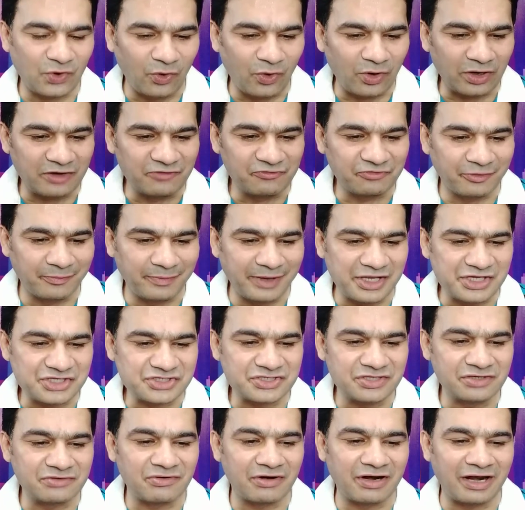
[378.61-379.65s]
all
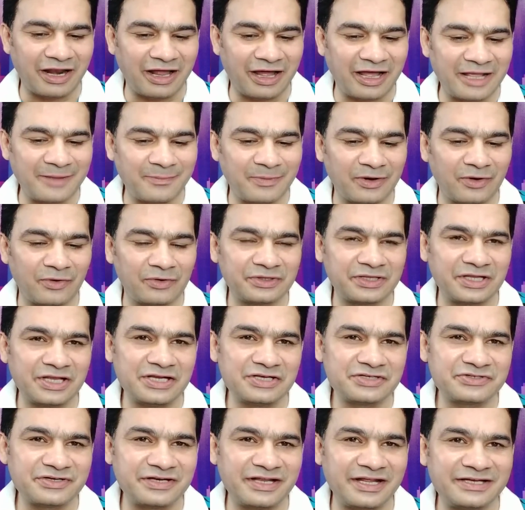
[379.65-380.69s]
information reliable on the
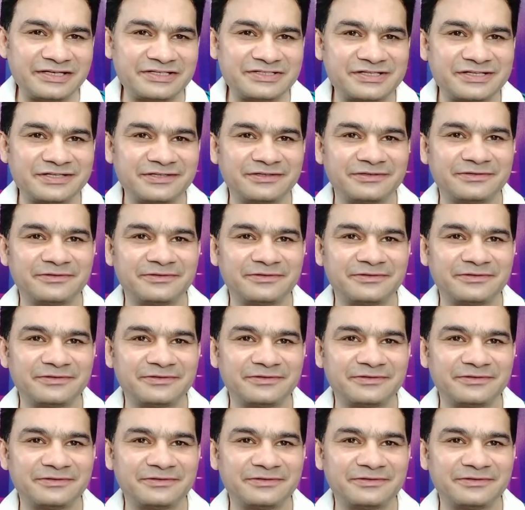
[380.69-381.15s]
internet?